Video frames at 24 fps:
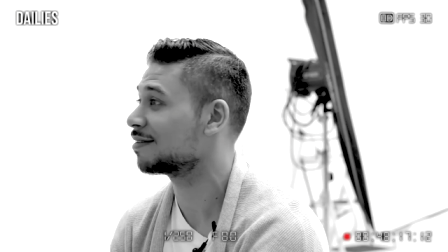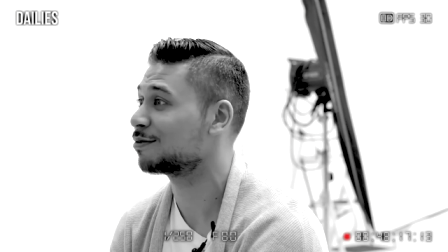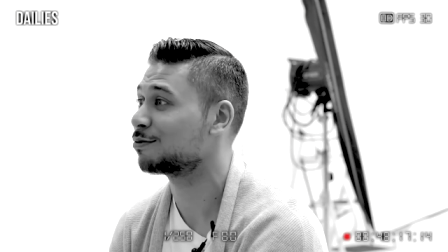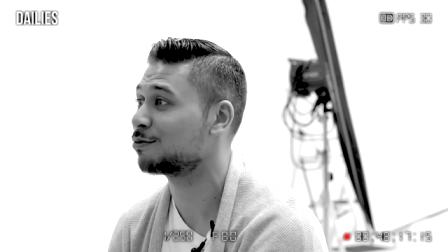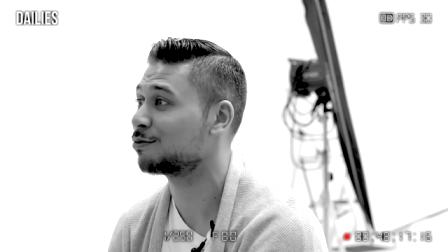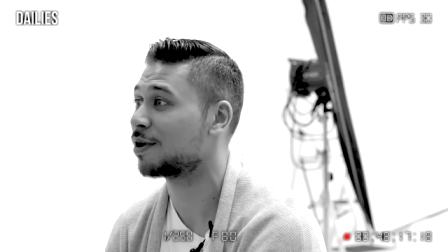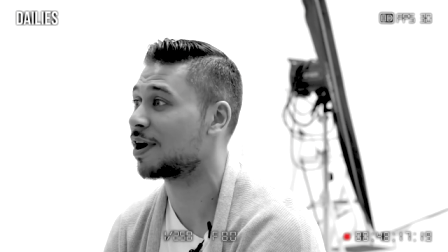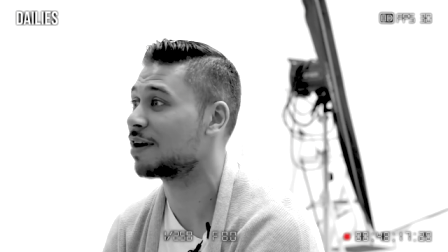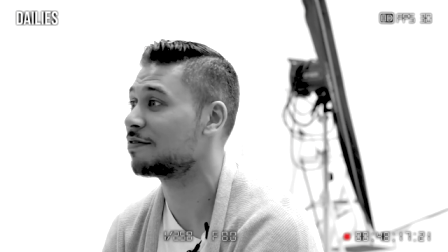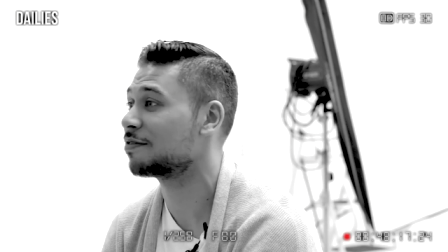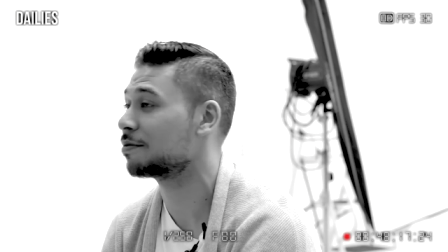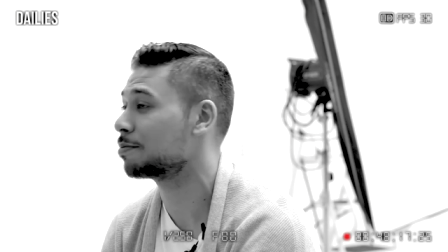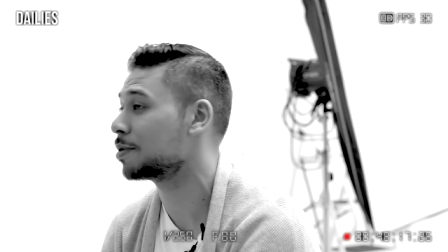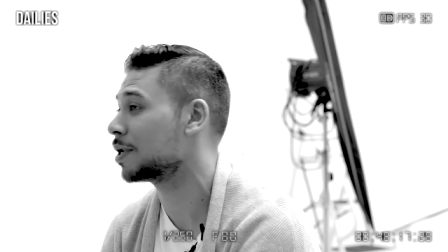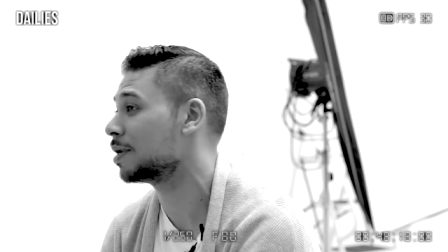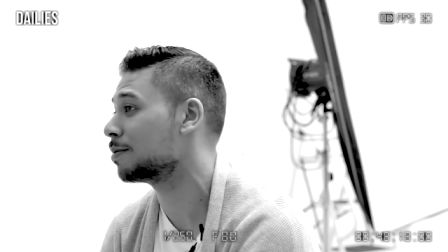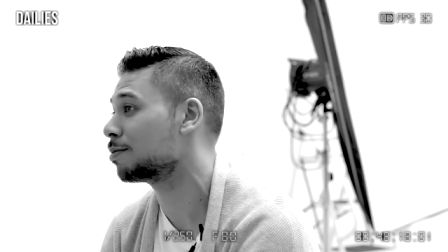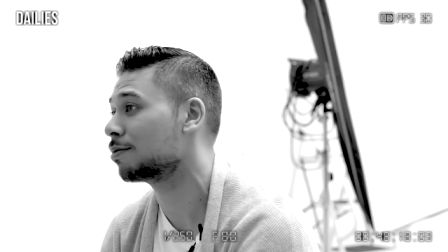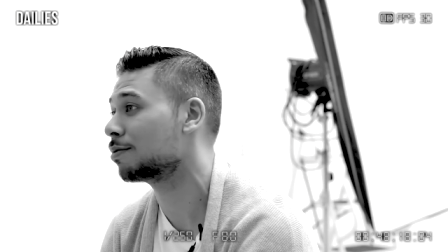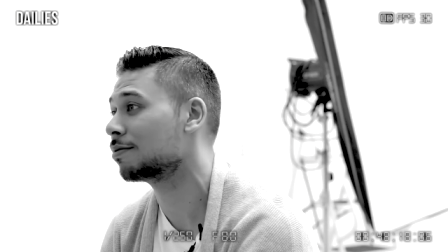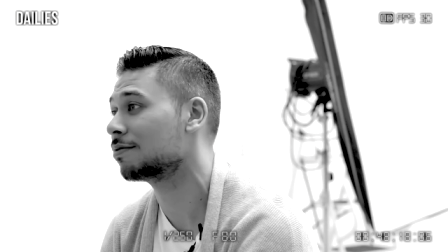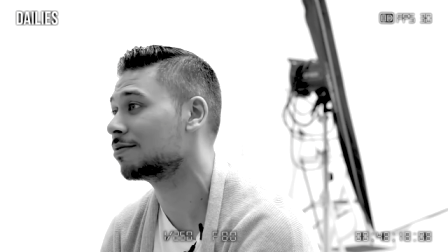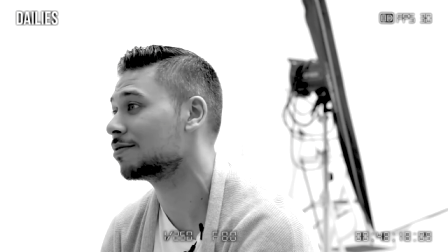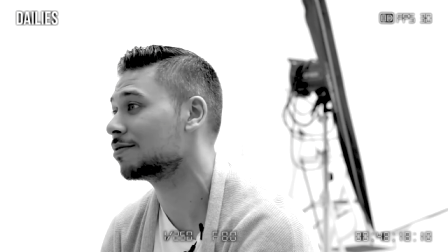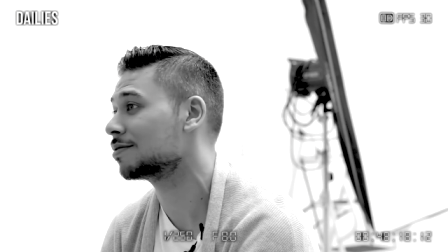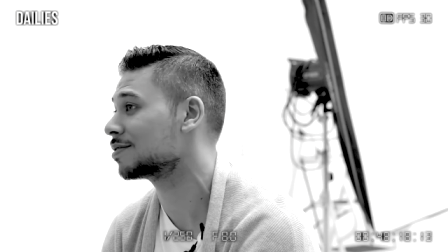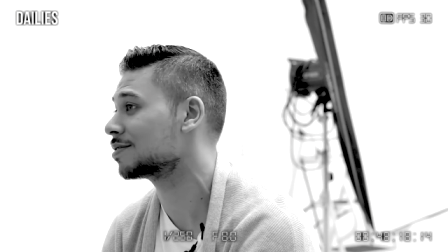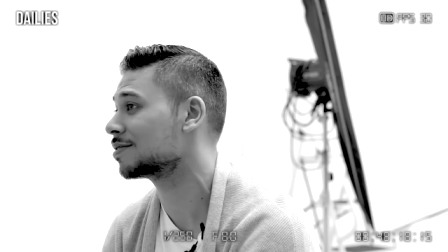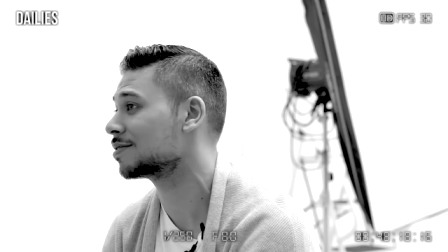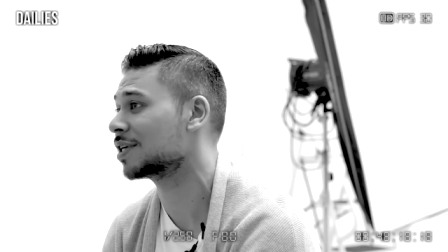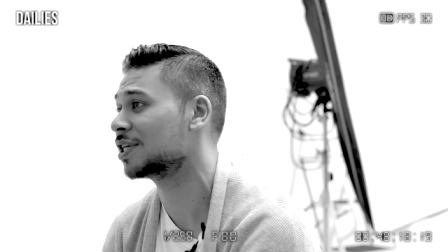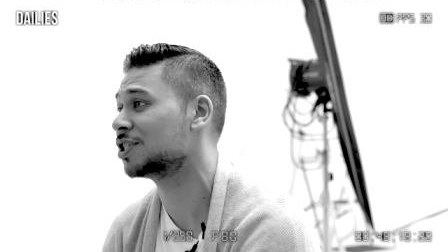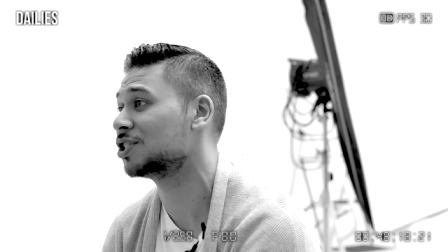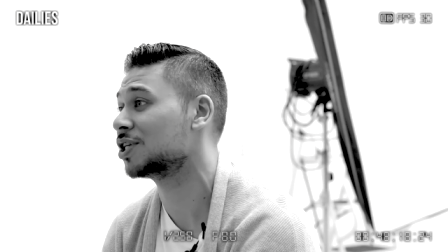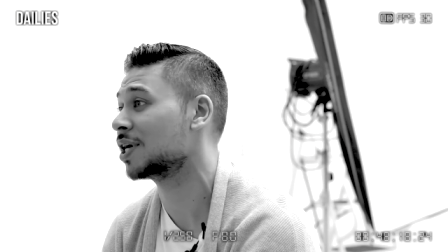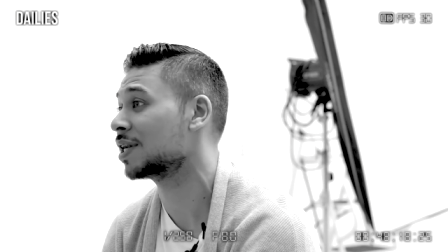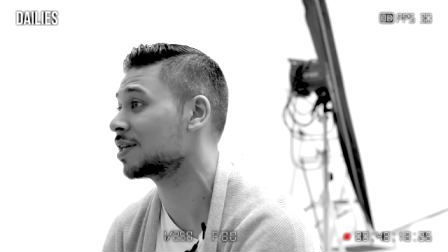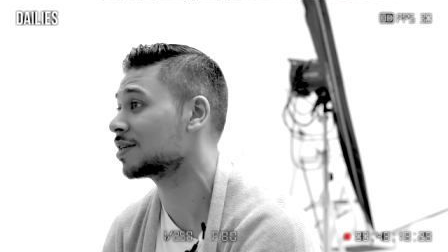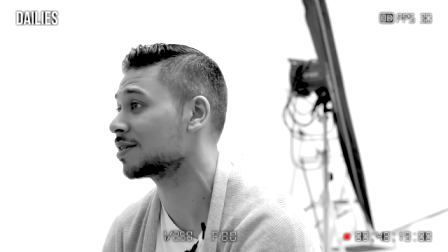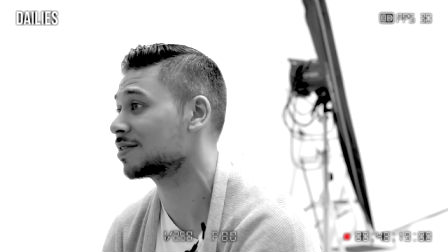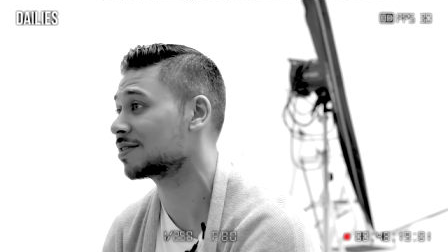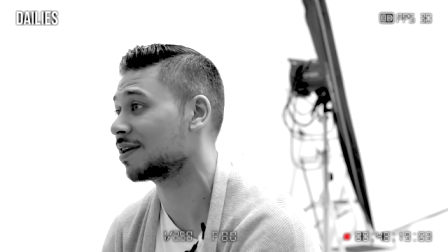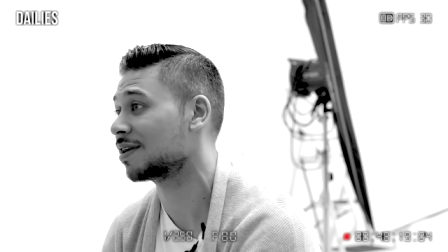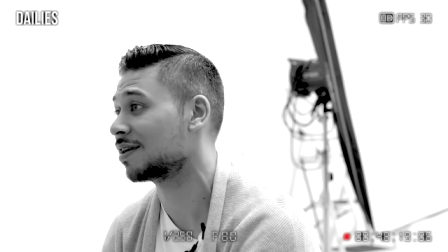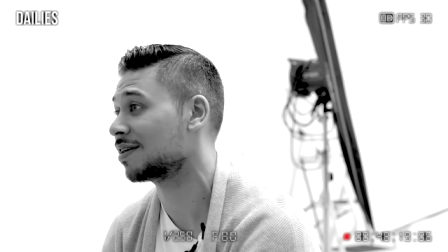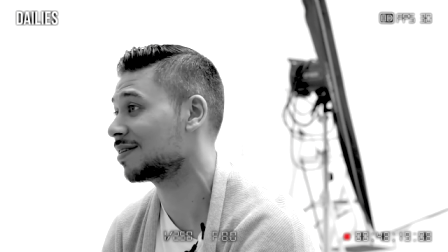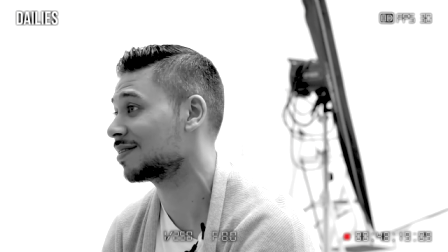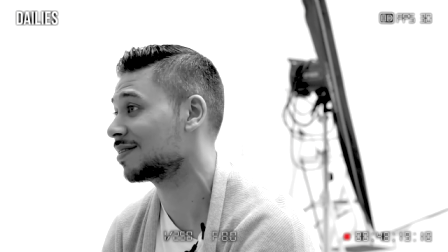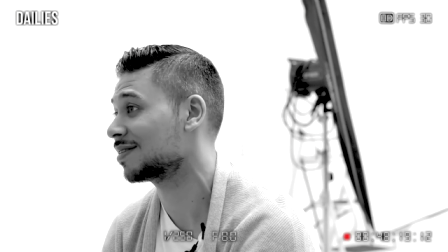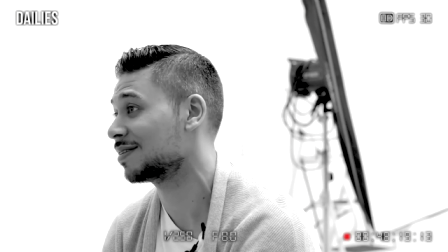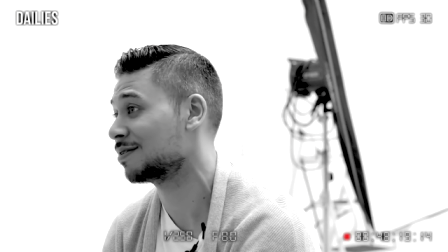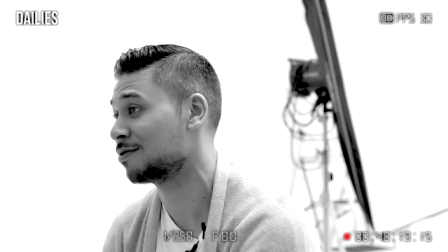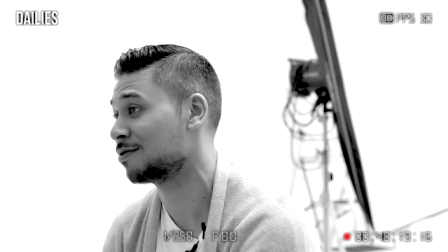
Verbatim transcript: what other people's agendas are.